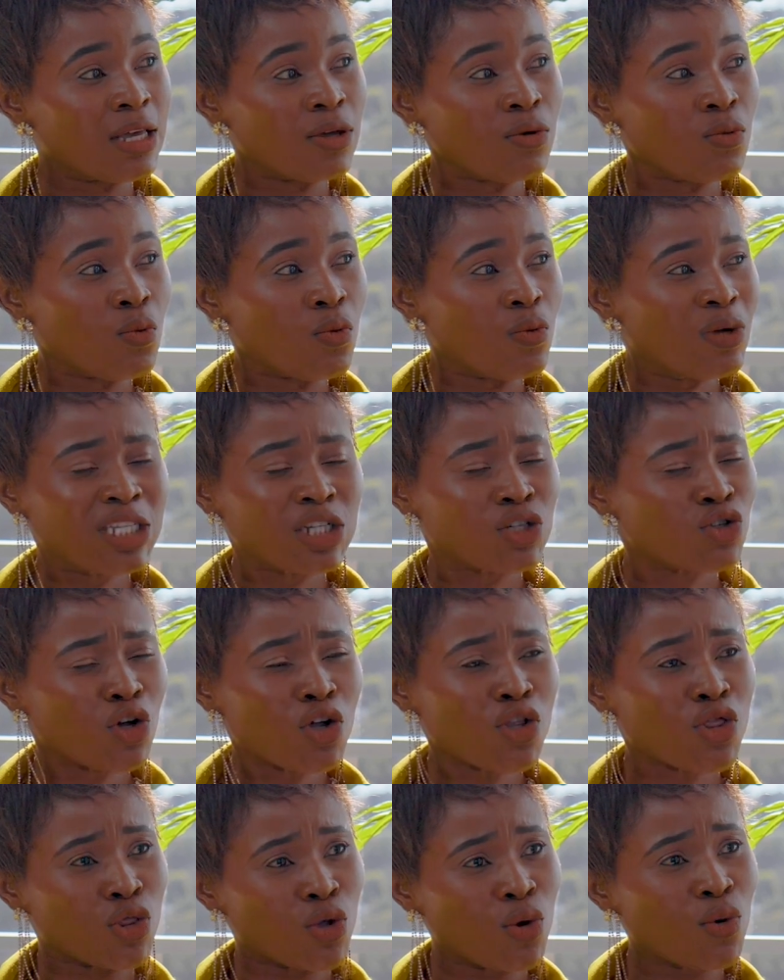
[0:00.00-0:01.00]
we did
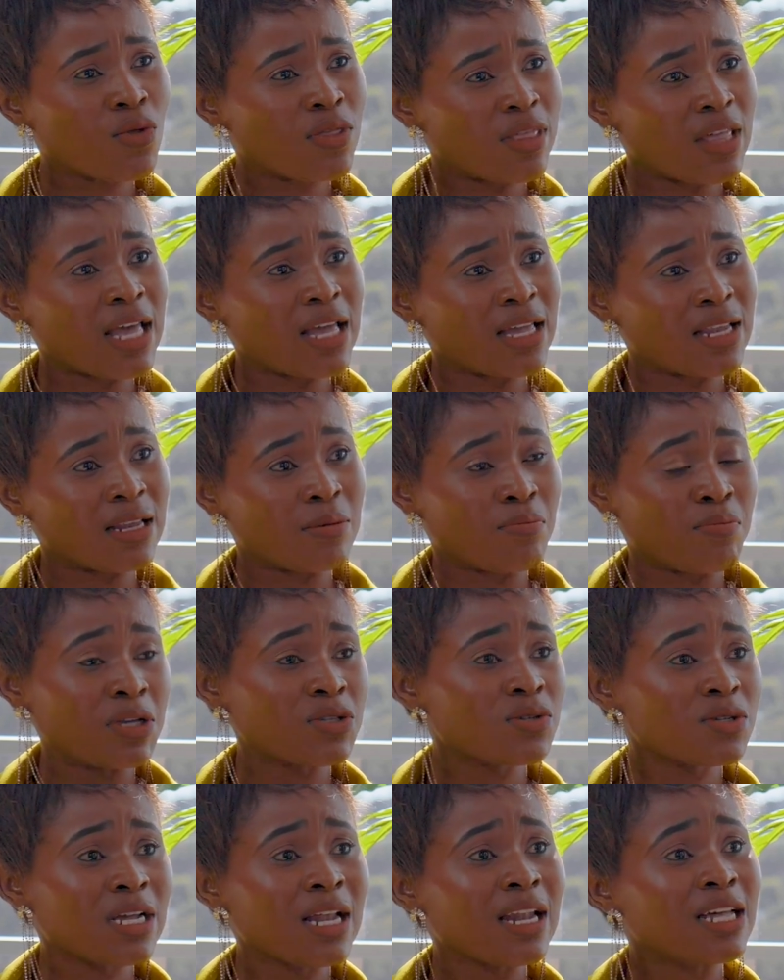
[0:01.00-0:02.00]
not know then,
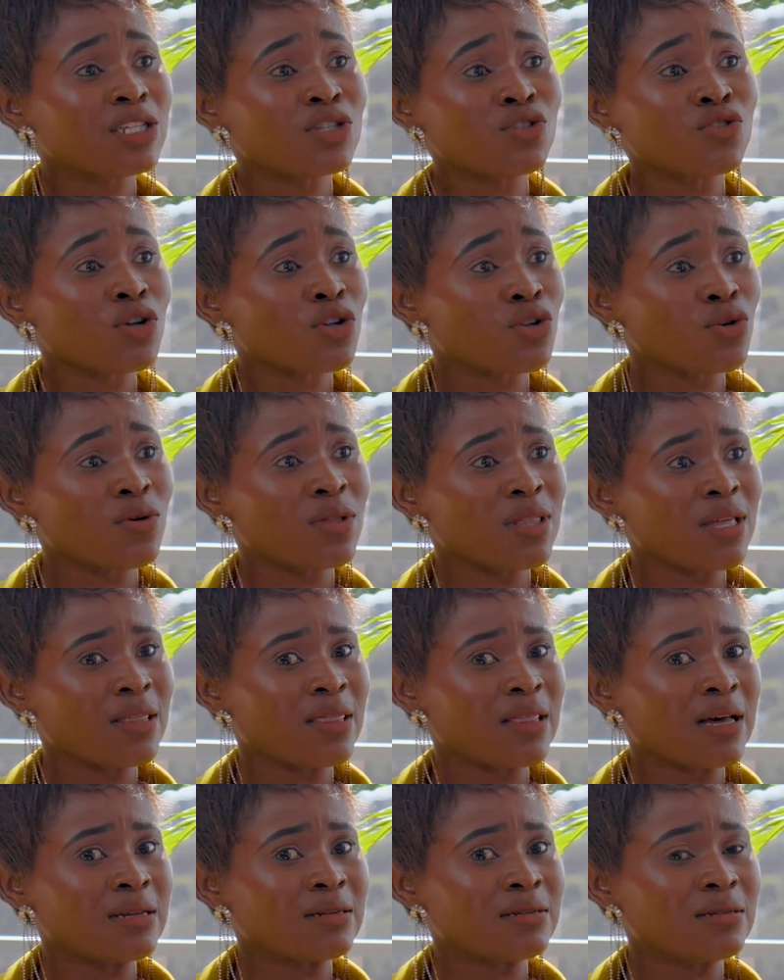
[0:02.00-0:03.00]
personally I did not know
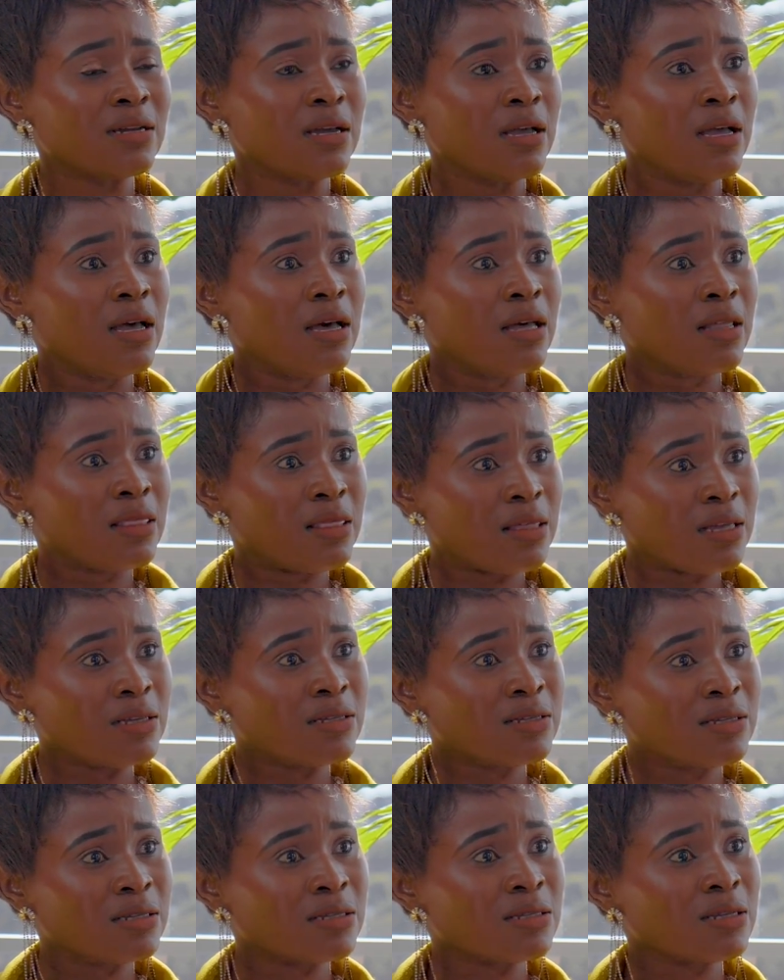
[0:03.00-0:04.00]
then that
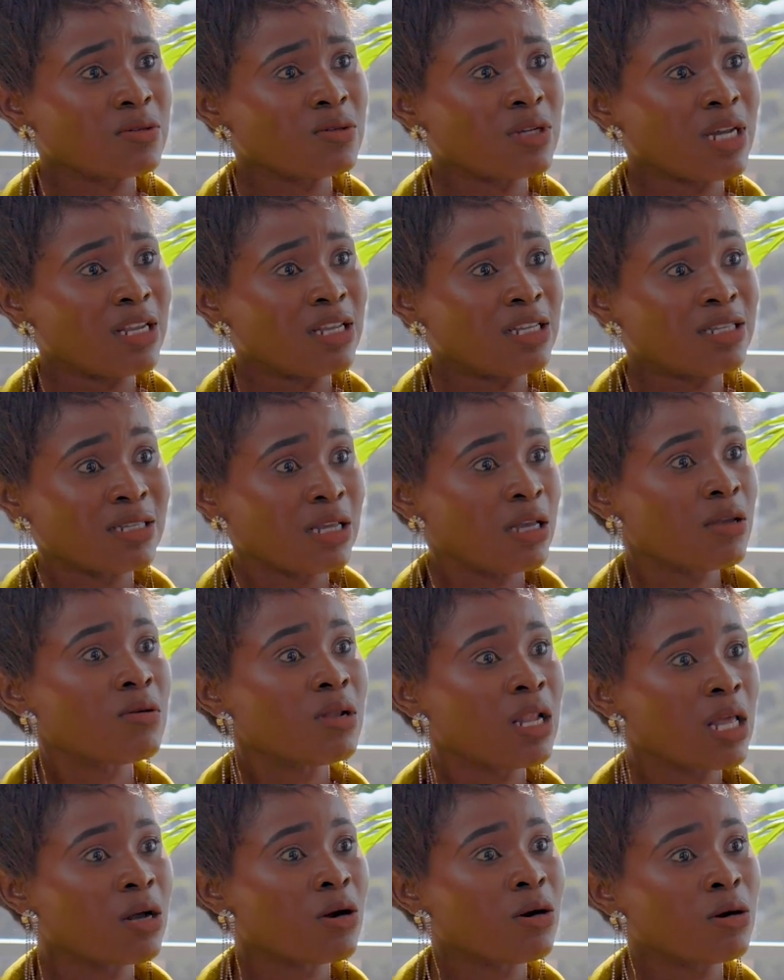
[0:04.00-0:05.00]
this is actually
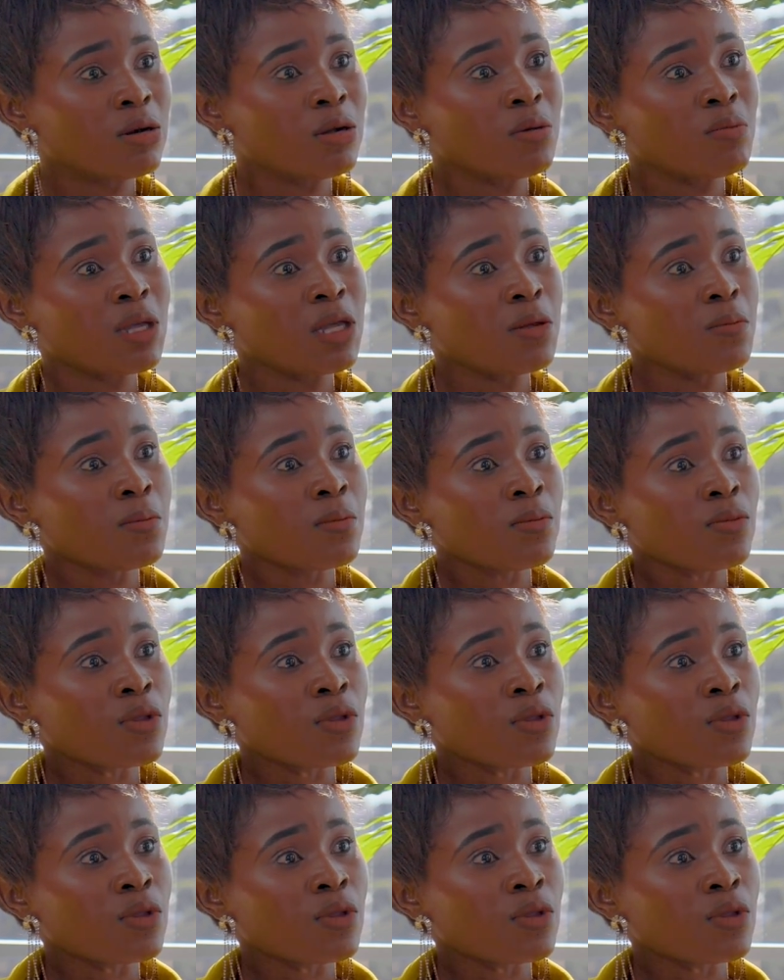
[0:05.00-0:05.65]
circular economy.